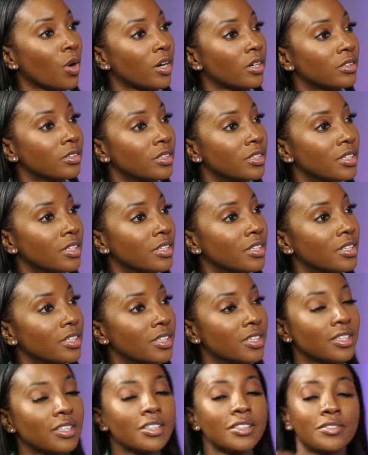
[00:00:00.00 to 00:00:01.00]
gonna make
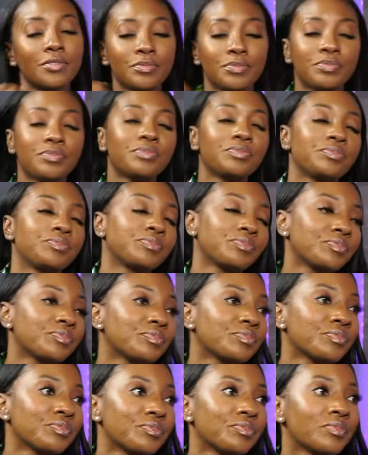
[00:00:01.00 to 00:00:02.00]
it Make it make it
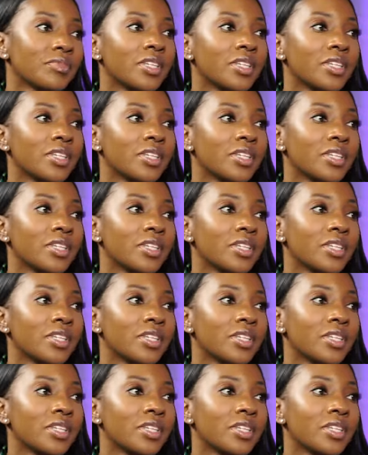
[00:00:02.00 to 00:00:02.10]
make sense.